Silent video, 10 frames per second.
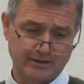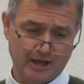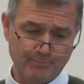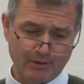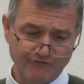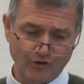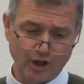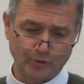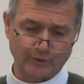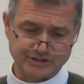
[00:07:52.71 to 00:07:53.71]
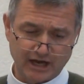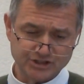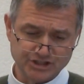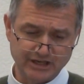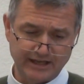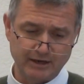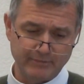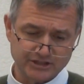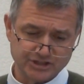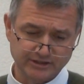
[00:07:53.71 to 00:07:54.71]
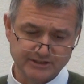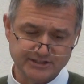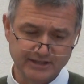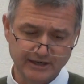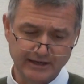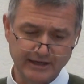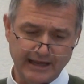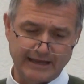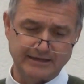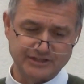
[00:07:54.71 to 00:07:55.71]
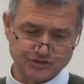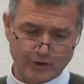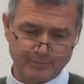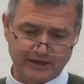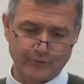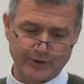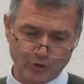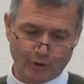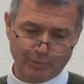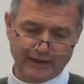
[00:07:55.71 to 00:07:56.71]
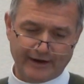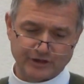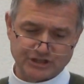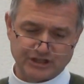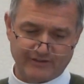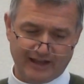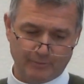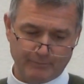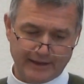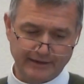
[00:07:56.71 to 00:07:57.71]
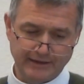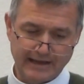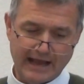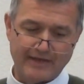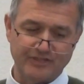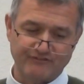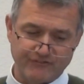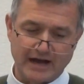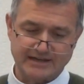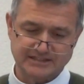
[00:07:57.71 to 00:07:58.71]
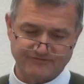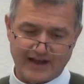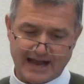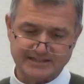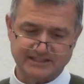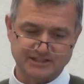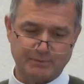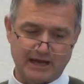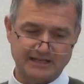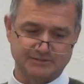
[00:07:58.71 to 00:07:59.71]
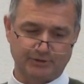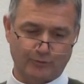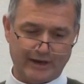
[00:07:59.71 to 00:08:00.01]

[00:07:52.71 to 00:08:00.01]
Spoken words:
Above all, reduction in emissions and distributed renewable energy development at the fastest possible